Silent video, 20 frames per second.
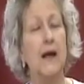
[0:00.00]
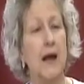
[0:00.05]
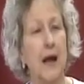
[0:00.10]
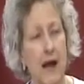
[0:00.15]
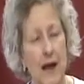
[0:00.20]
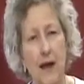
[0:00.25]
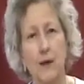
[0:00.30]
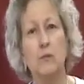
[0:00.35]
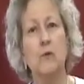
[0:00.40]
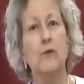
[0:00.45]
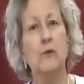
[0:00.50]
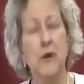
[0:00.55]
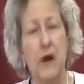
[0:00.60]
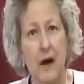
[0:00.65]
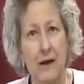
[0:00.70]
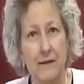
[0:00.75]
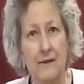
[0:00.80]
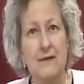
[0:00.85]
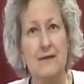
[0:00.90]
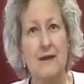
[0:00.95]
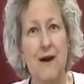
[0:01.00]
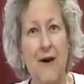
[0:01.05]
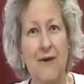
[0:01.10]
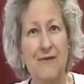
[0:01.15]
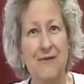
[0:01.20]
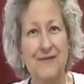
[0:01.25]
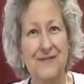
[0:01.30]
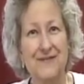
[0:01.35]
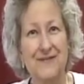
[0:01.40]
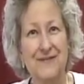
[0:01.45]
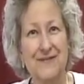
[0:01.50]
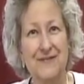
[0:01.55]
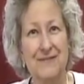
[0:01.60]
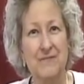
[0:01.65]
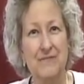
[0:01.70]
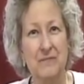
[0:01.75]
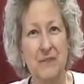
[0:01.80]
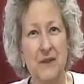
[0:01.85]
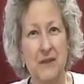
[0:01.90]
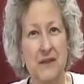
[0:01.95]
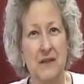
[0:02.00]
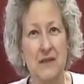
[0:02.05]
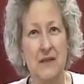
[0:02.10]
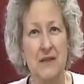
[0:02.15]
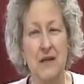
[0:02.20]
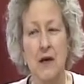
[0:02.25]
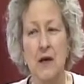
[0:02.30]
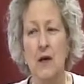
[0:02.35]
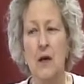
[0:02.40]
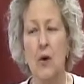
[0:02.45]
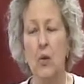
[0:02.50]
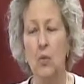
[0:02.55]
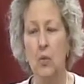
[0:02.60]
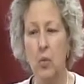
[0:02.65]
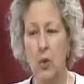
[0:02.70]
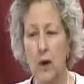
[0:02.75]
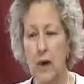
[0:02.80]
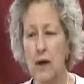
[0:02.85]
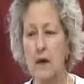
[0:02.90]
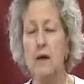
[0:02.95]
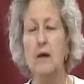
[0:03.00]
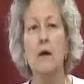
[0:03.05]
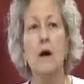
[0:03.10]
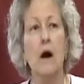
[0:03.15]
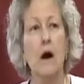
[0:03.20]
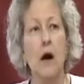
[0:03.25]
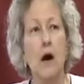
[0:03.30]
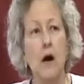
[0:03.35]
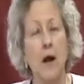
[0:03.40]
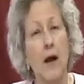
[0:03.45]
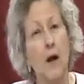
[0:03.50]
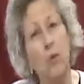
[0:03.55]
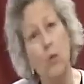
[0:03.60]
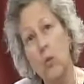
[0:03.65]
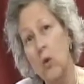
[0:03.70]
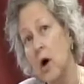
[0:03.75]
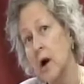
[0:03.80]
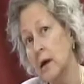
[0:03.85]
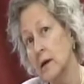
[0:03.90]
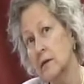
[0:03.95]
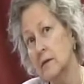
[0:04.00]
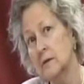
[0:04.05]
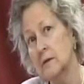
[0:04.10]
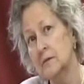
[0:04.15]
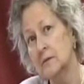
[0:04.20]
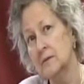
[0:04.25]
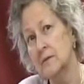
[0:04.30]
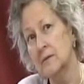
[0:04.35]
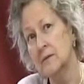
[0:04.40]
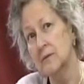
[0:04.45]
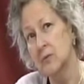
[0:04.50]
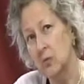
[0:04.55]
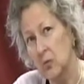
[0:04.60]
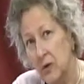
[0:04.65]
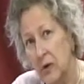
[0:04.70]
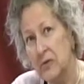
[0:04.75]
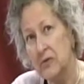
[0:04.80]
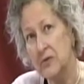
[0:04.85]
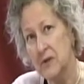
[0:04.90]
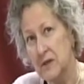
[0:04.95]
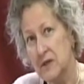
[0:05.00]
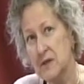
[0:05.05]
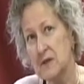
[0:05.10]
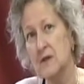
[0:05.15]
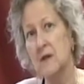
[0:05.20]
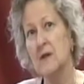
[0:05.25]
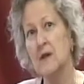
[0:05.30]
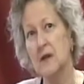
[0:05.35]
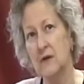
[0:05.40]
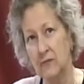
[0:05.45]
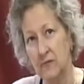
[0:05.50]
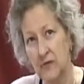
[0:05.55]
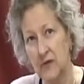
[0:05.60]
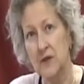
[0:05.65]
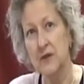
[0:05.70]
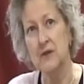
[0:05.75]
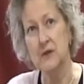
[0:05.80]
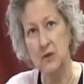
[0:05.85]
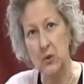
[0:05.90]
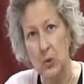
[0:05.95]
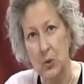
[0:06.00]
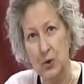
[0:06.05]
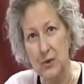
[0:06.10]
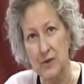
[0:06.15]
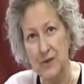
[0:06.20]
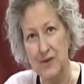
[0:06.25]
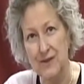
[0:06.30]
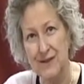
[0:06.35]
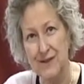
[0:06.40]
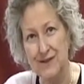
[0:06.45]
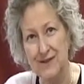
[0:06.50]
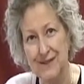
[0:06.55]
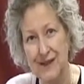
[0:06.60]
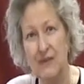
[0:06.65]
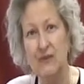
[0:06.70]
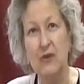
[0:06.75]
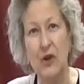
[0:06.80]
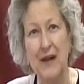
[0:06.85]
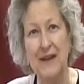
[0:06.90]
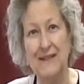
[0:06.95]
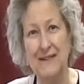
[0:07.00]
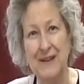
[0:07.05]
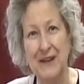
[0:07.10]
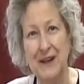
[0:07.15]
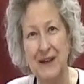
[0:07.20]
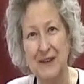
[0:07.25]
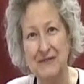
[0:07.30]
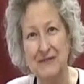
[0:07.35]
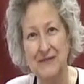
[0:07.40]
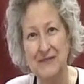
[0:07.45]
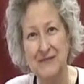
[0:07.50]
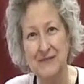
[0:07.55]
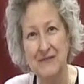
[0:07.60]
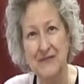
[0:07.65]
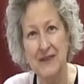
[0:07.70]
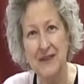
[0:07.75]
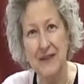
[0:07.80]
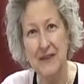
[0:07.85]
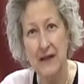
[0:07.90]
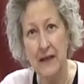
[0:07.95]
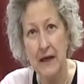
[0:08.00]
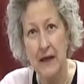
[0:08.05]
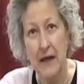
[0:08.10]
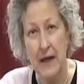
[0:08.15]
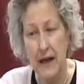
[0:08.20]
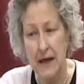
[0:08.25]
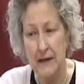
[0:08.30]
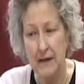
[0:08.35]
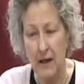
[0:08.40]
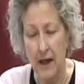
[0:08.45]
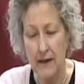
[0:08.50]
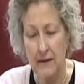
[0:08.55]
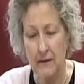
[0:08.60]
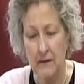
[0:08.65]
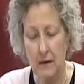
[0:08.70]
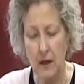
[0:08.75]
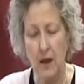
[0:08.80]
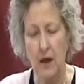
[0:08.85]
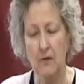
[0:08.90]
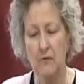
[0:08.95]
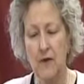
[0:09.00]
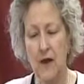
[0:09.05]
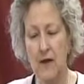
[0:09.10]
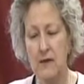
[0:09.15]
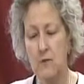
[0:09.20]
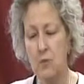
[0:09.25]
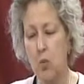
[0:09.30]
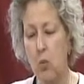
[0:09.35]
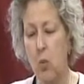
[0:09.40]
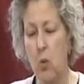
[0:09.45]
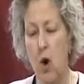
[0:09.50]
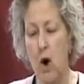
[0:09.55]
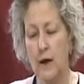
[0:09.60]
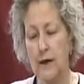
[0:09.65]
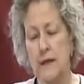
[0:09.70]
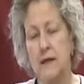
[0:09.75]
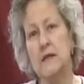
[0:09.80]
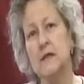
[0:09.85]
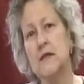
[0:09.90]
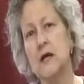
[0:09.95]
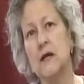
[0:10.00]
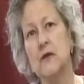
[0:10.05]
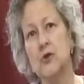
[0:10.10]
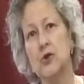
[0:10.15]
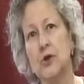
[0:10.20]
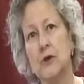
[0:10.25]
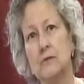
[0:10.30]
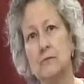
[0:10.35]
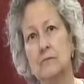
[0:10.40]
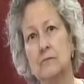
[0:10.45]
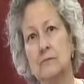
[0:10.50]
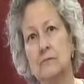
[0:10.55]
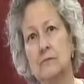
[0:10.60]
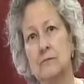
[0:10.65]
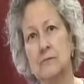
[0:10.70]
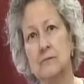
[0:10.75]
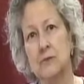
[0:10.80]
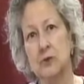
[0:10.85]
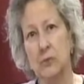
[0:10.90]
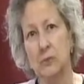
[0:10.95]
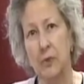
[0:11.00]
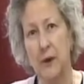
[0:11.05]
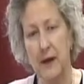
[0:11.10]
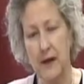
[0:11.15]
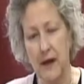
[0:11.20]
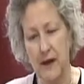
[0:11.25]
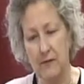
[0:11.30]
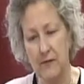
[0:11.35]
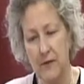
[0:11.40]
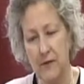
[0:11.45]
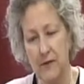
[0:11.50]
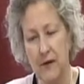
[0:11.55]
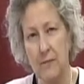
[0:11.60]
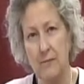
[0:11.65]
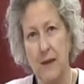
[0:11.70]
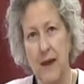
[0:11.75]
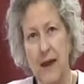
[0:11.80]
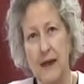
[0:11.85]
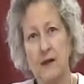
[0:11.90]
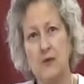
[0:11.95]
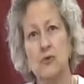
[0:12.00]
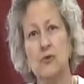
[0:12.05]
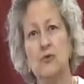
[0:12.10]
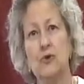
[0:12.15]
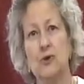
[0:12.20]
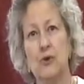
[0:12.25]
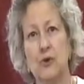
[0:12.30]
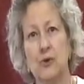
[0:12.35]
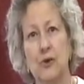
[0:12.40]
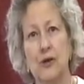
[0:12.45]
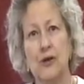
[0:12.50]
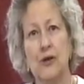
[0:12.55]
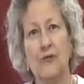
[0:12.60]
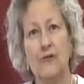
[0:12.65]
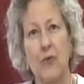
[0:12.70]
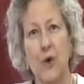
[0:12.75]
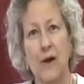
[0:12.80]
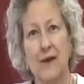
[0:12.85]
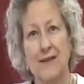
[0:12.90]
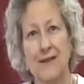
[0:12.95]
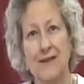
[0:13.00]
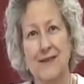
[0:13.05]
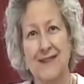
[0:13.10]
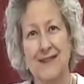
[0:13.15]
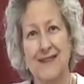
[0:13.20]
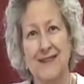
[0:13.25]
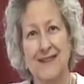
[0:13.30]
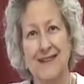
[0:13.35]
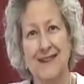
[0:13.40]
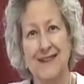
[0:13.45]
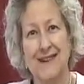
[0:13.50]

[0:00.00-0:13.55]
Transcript: and with God itself, because we are at one with this infinite source of light and love. And light and love has one intention: to bring everything back into a unity of oneness.